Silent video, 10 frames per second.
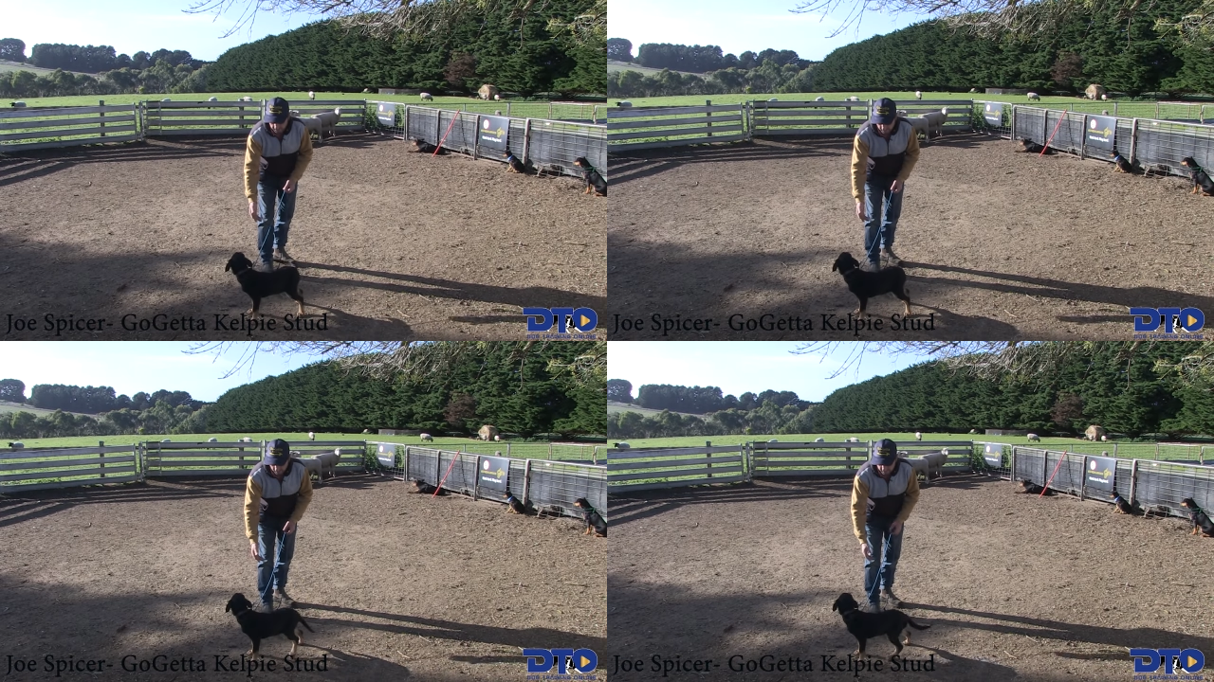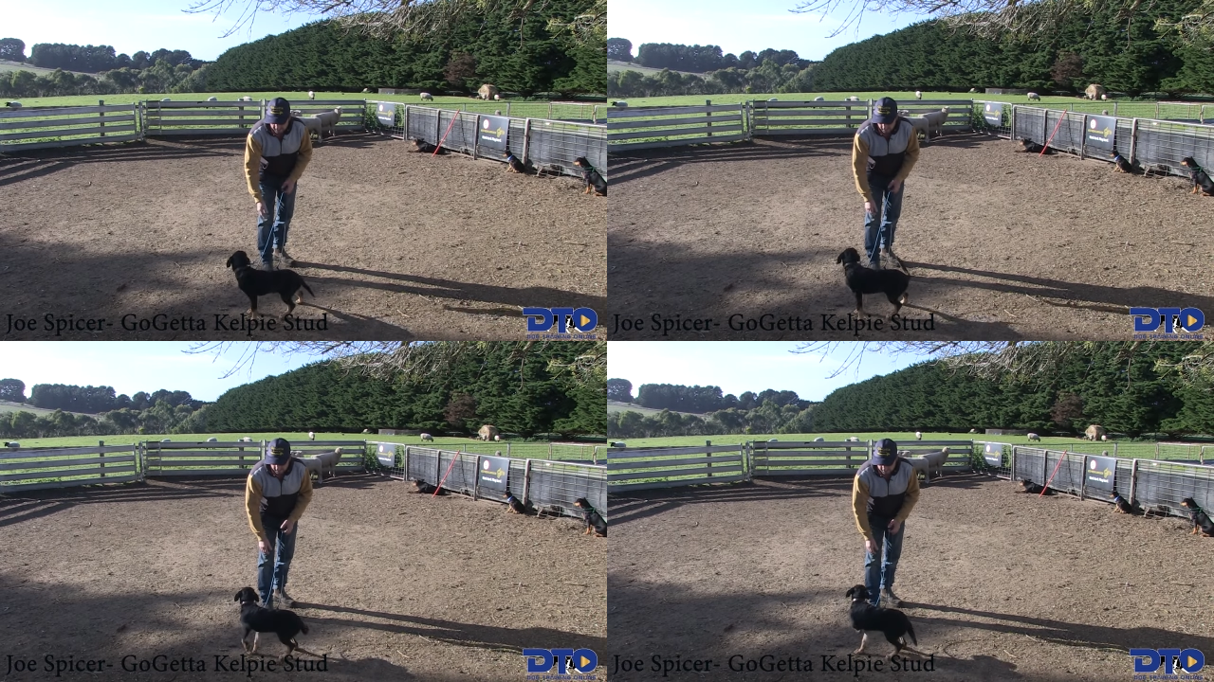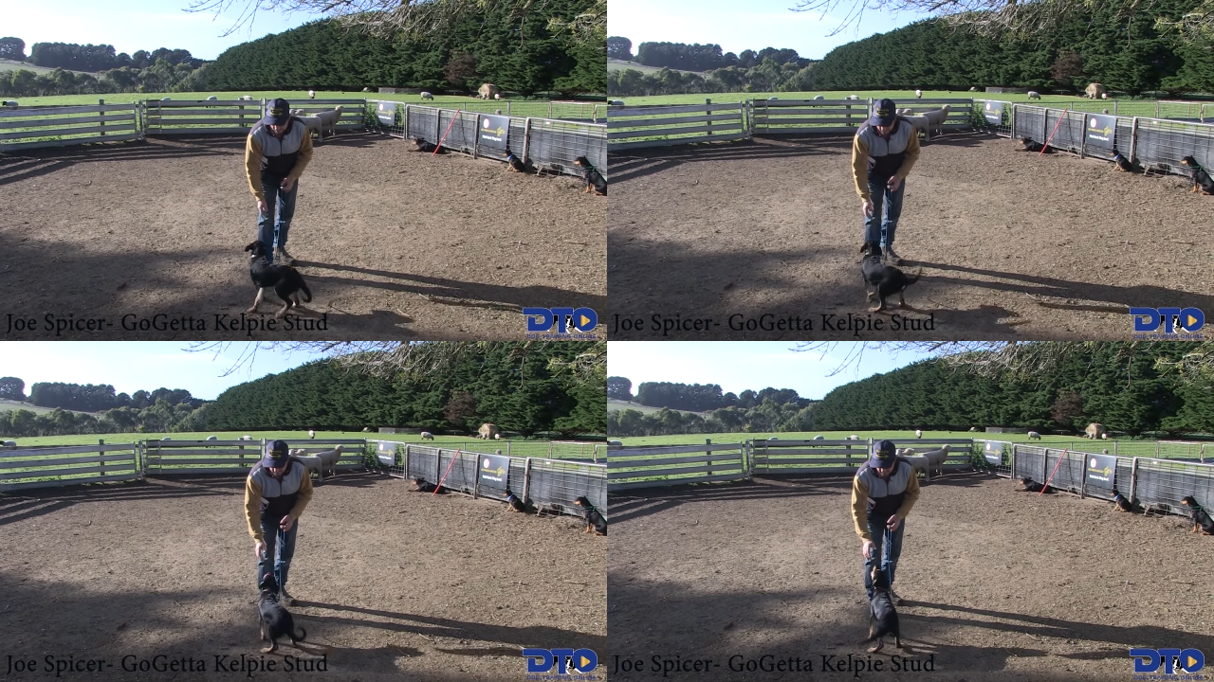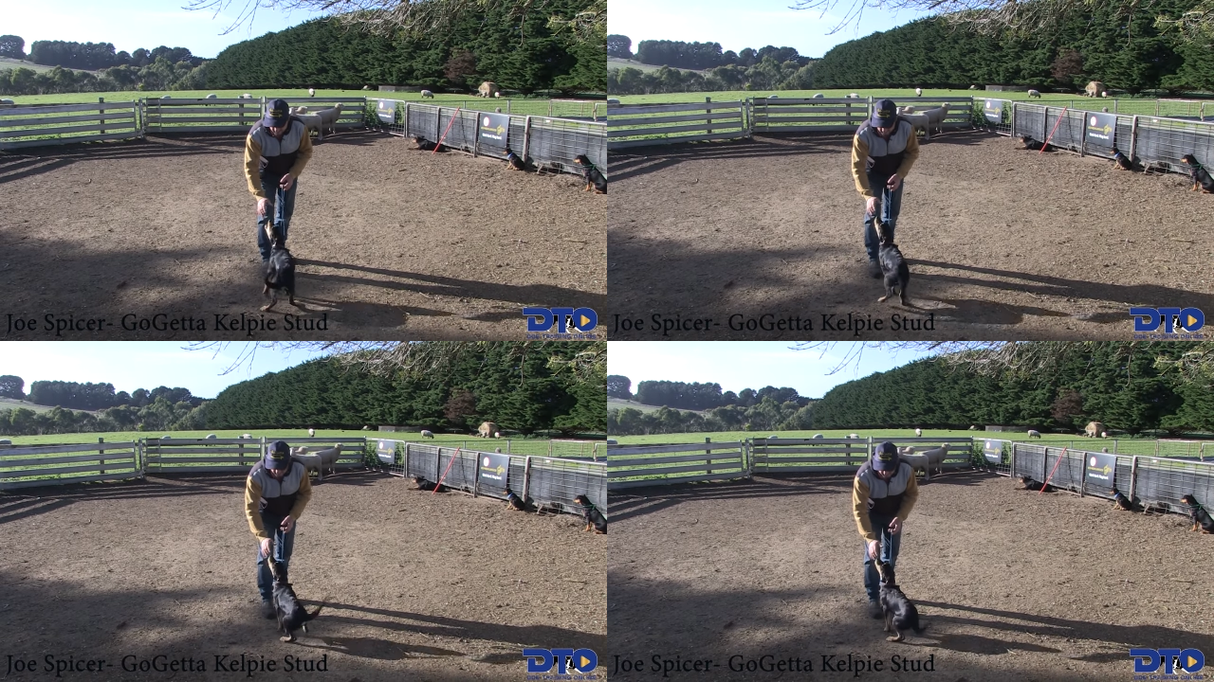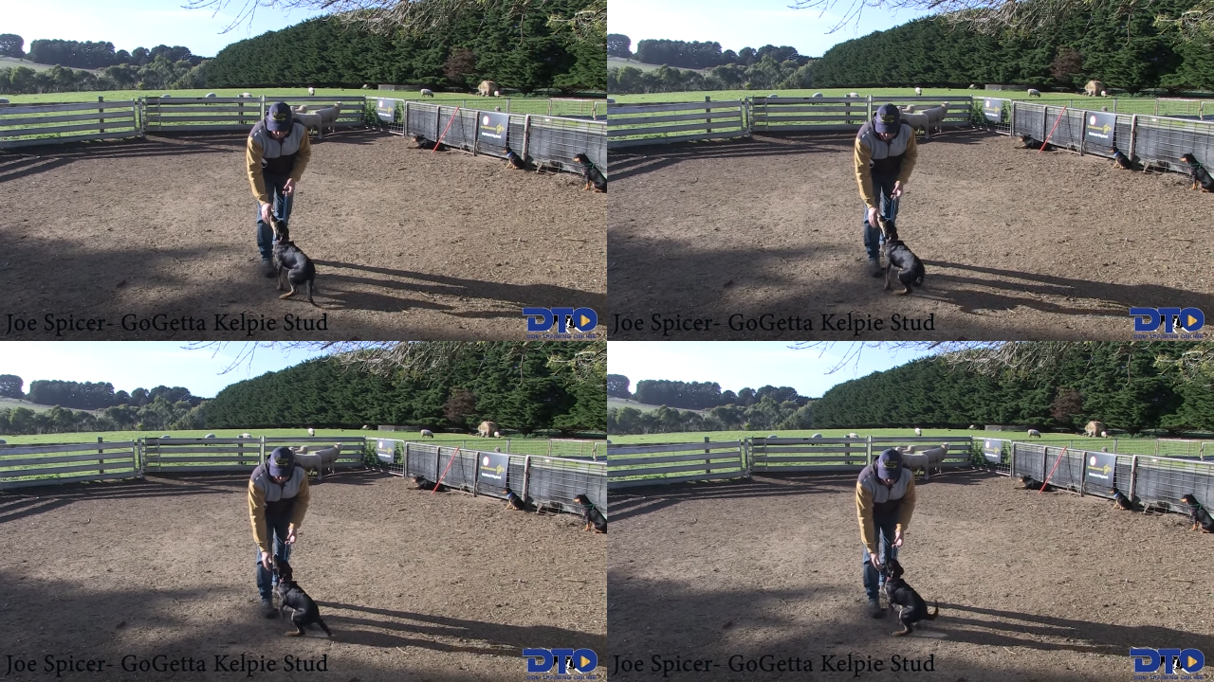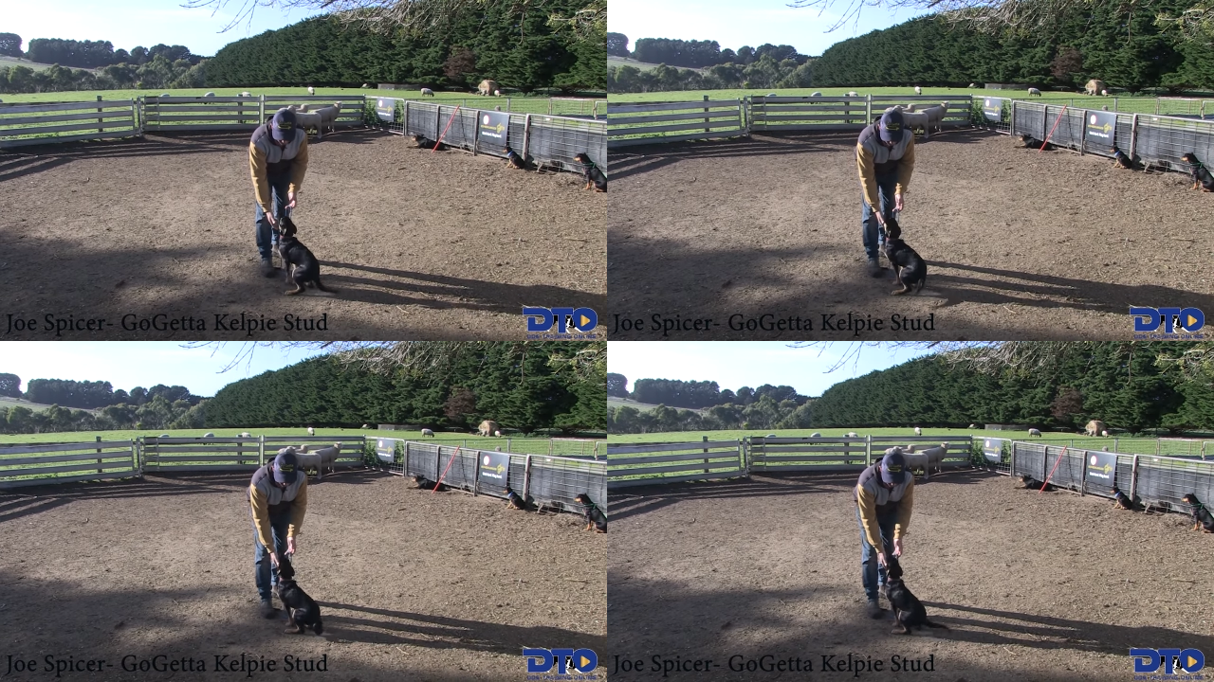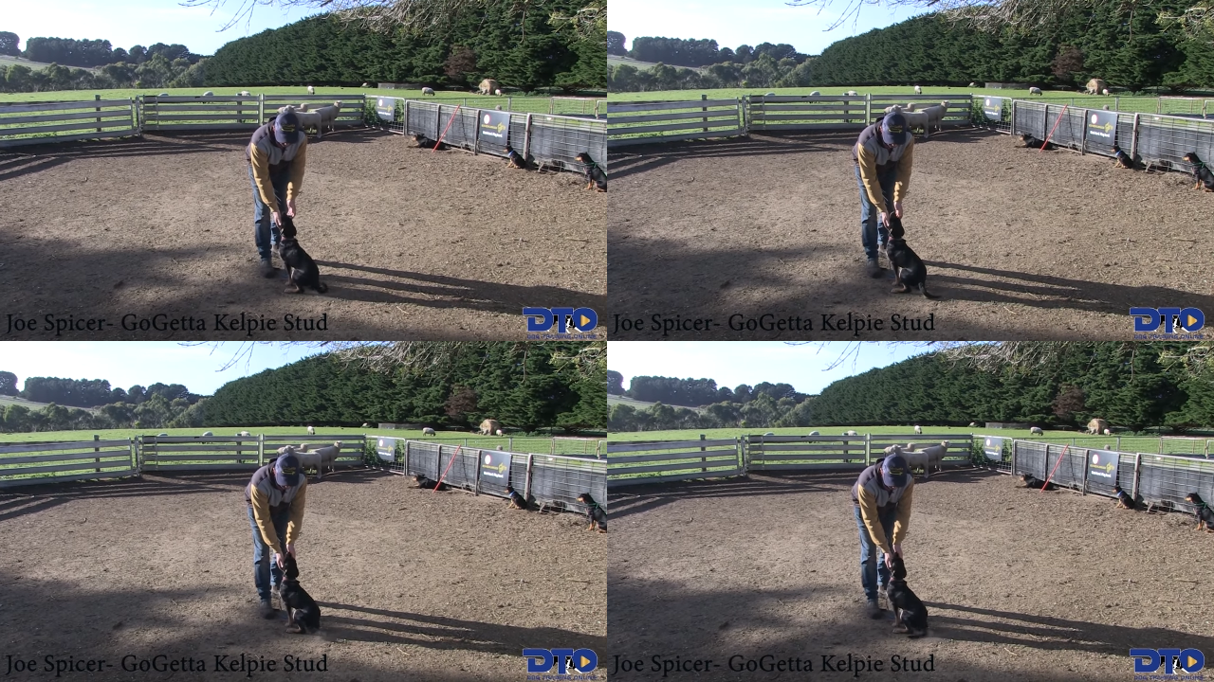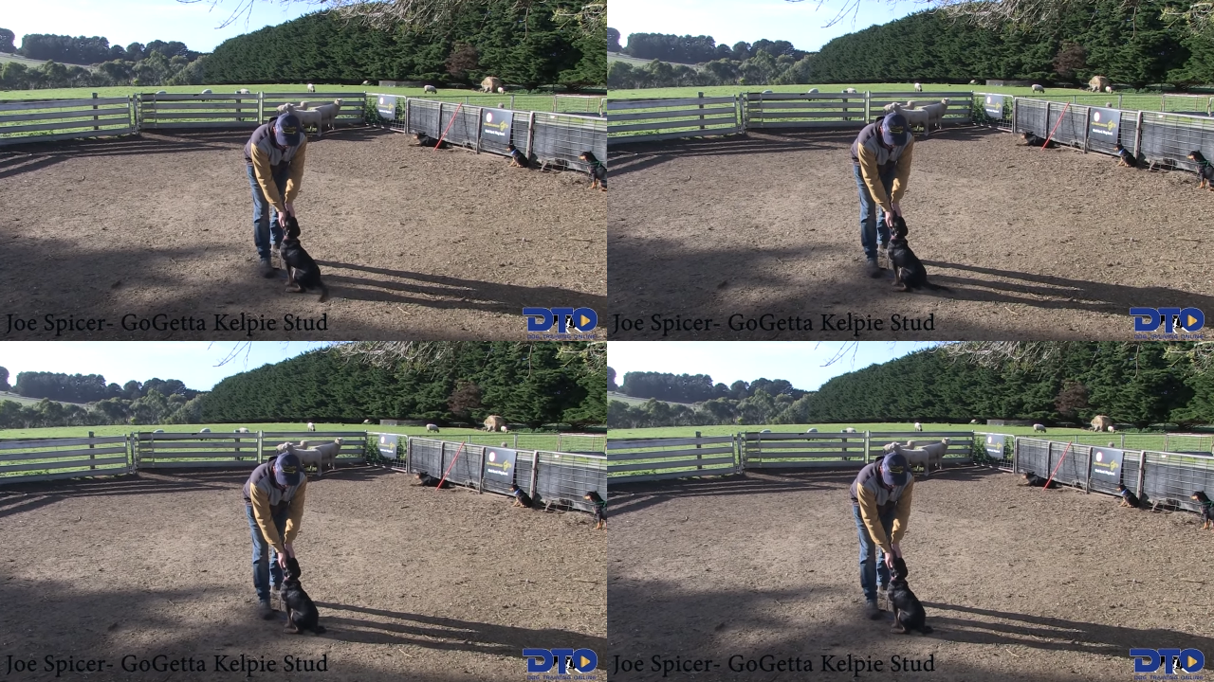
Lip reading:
(no speaker visible)